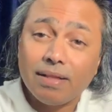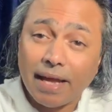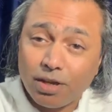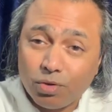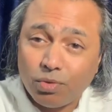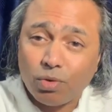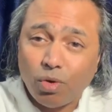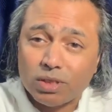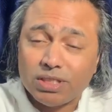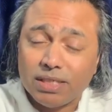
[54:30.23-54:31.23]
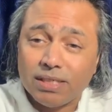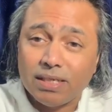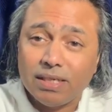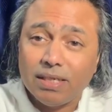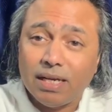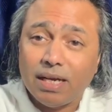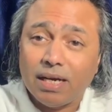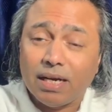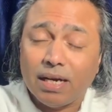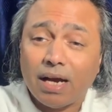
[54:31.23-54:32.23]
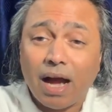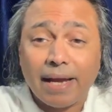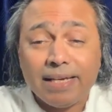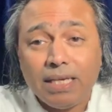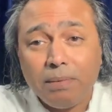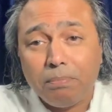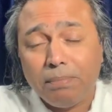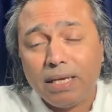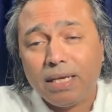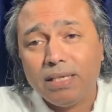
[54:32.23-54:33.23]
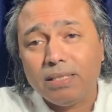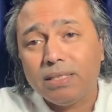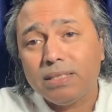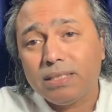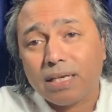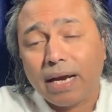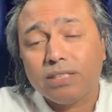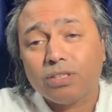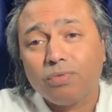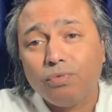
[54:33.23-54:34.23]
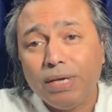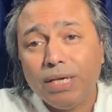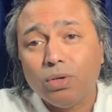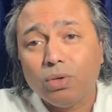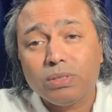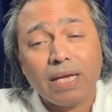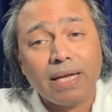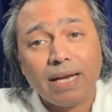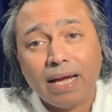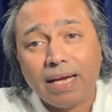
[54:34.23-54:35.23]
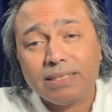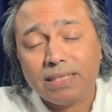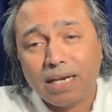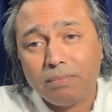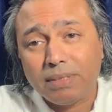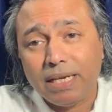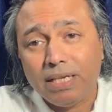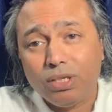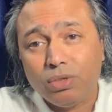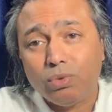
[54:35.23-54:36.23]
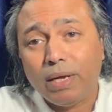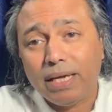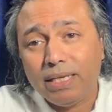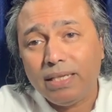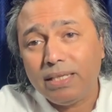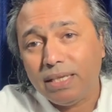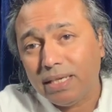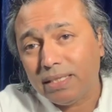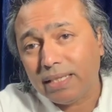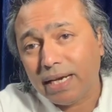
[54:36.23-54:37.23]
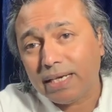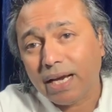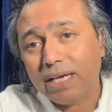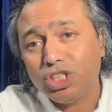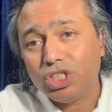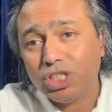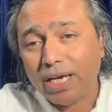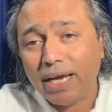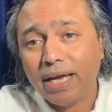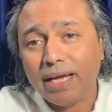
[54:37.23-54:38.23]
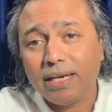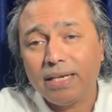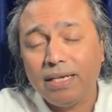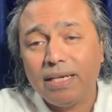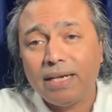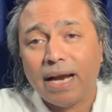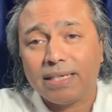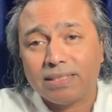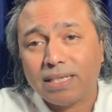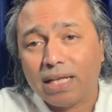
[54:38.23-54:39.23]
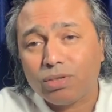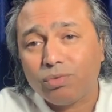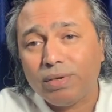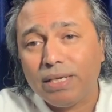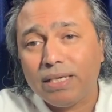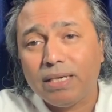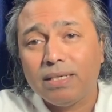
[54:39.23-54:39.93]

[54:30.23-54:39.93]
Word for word: thank you for watching uh, I keep making these kinds of videos and as I'm telling you anything that I share at Sathvikh